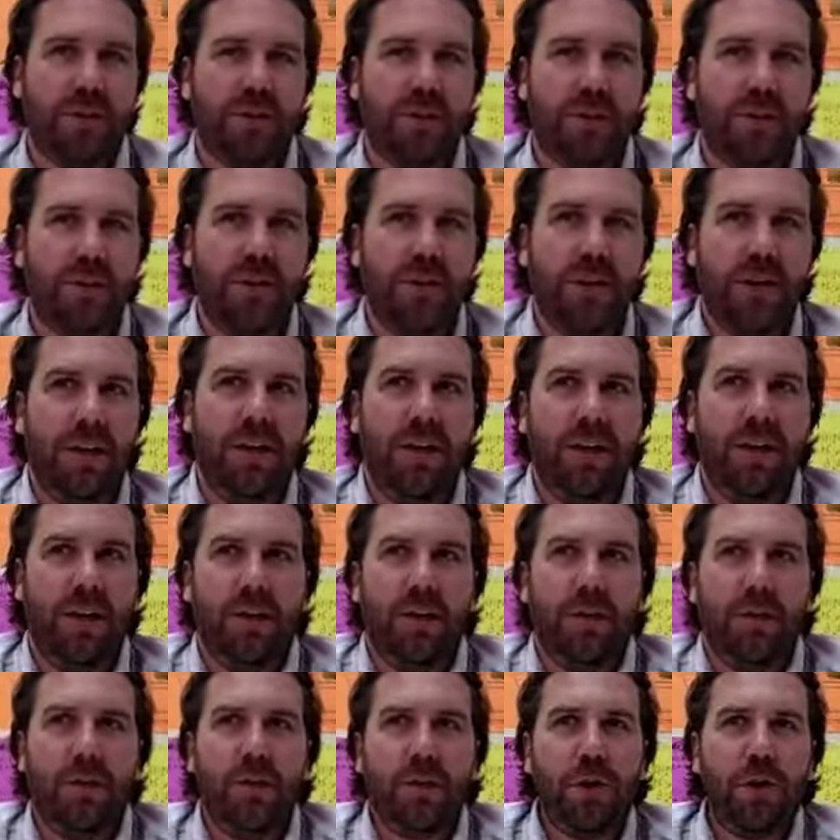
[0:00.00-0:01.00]
So
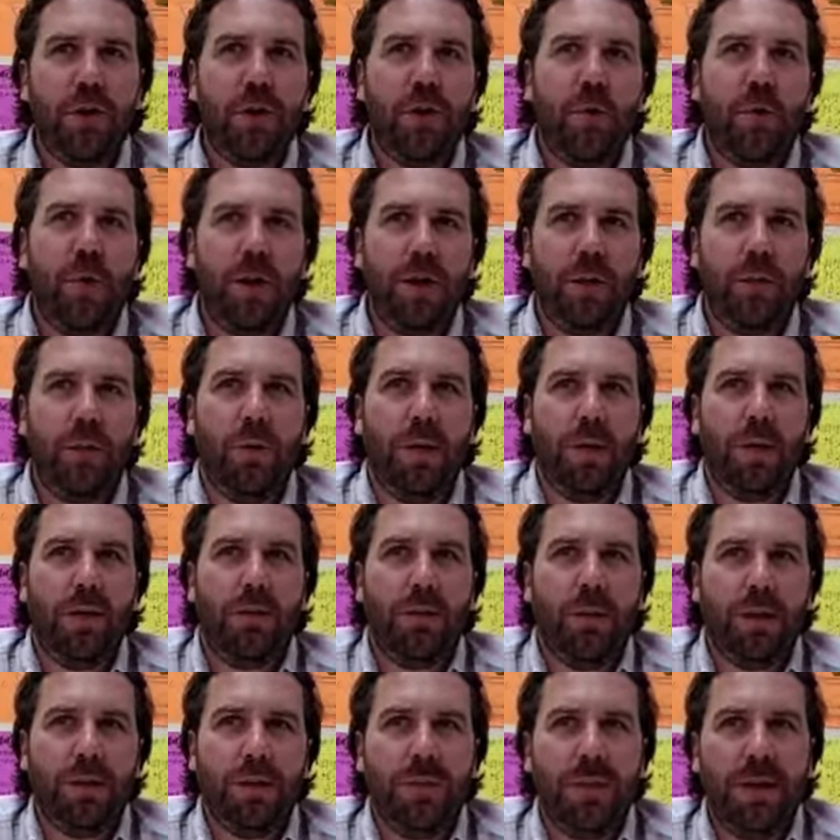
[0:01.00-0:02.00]
for you,
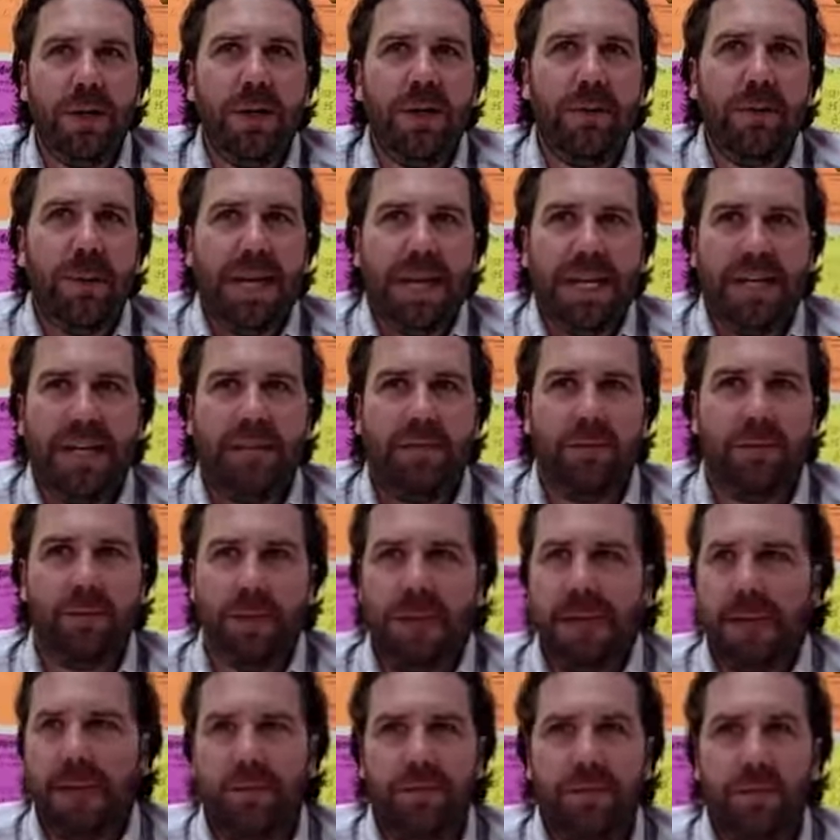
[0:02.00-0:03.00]
what's one of the main,
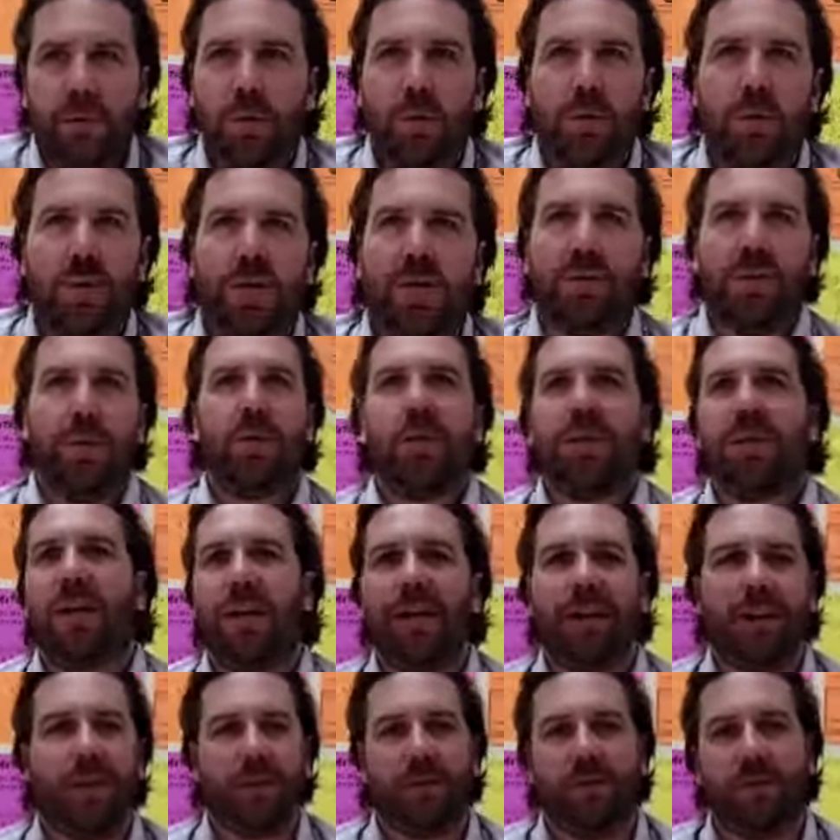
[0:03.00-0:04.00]
like if you were
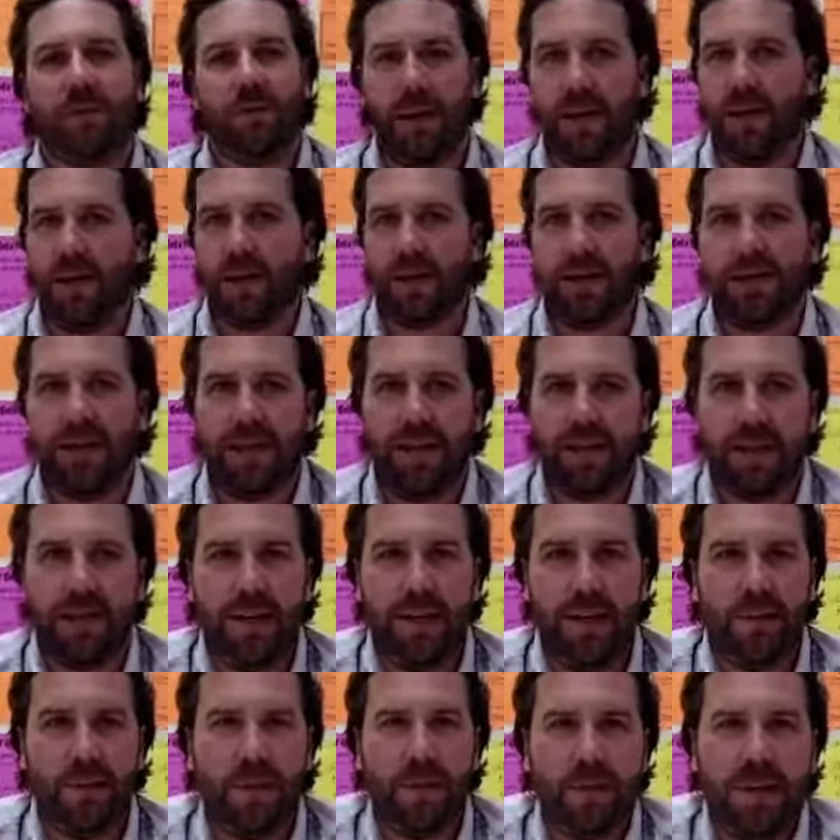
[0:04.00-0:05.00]
talking to a friend and they
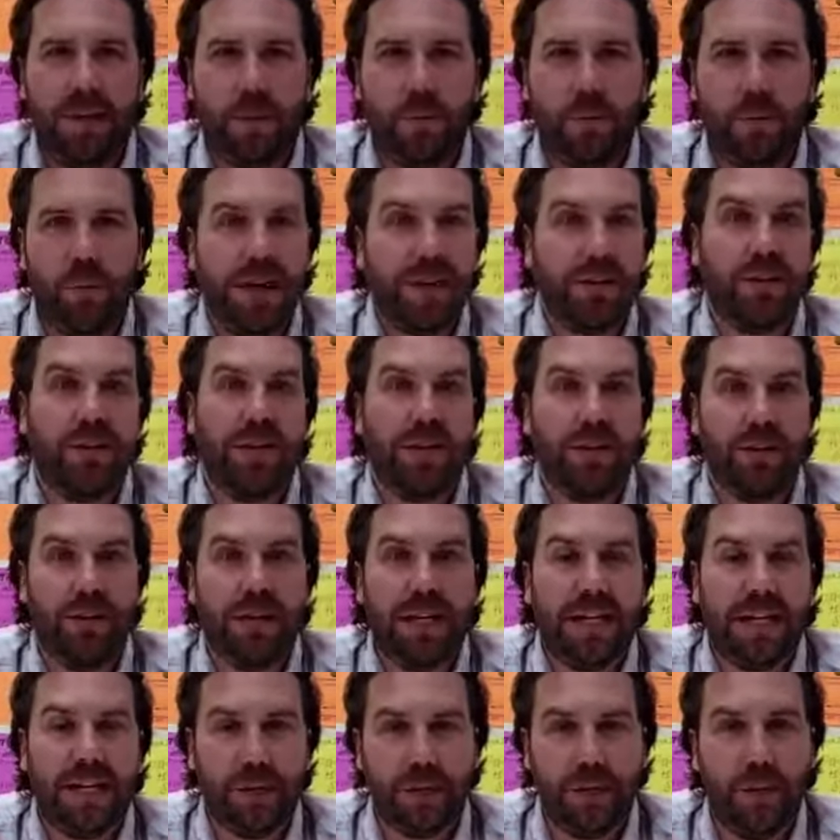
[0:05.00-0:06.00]
were like, why should I learn
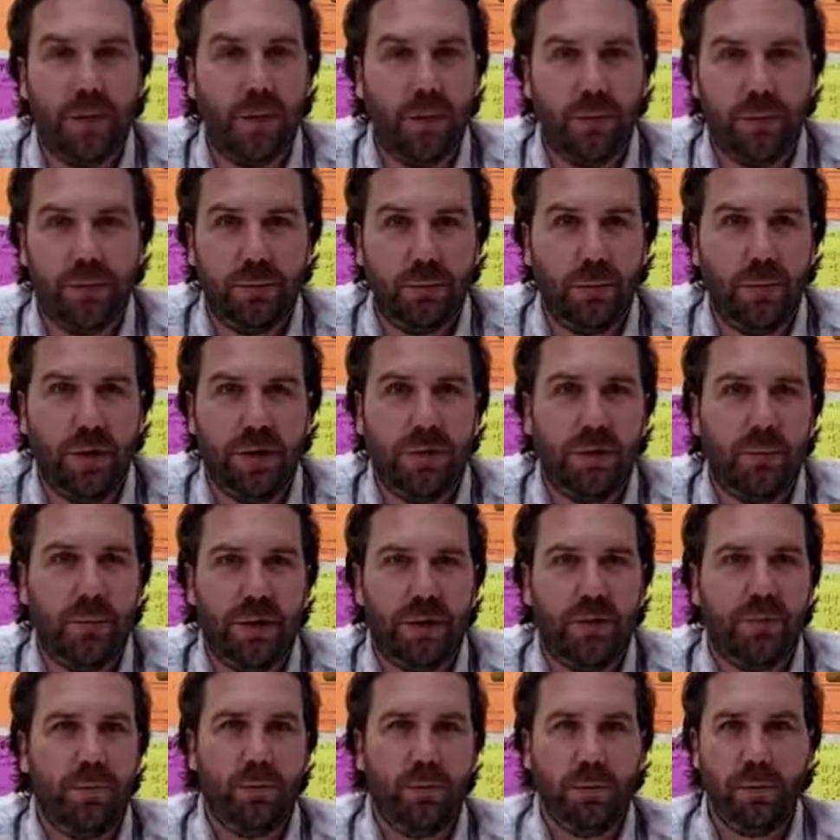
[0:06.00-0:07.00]
how to code?
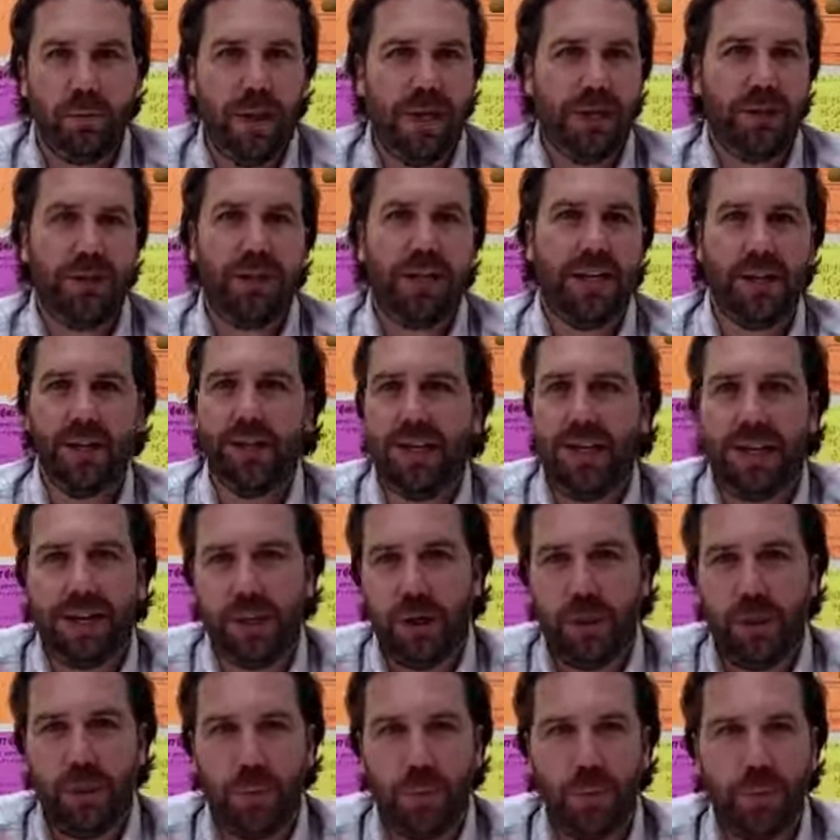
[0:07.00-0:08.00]
Why should I learn how to
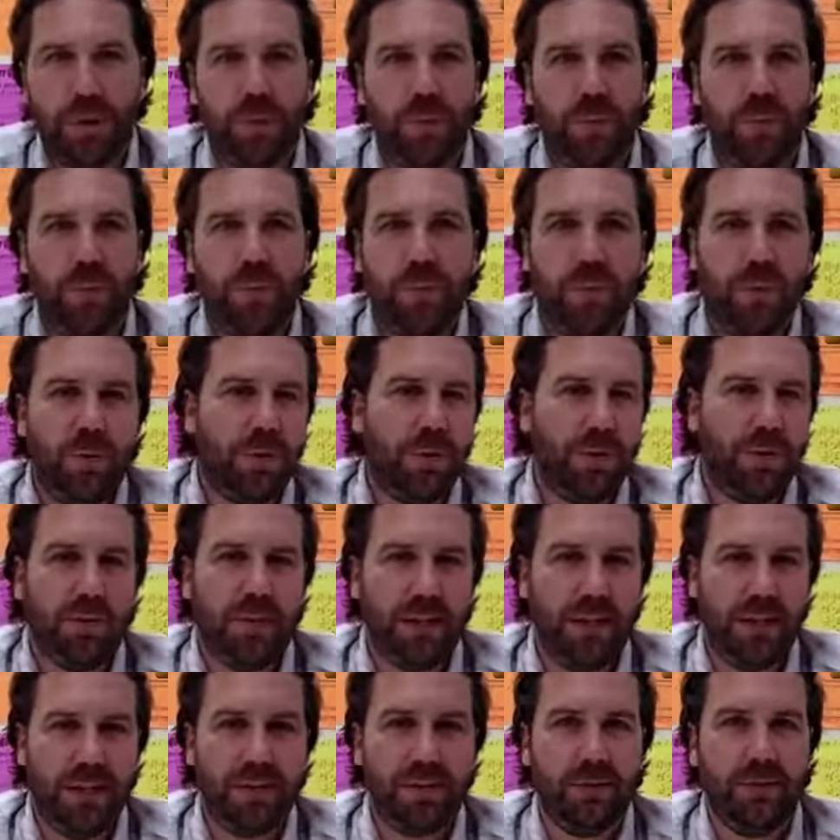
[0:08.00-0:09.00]
code? What would you say?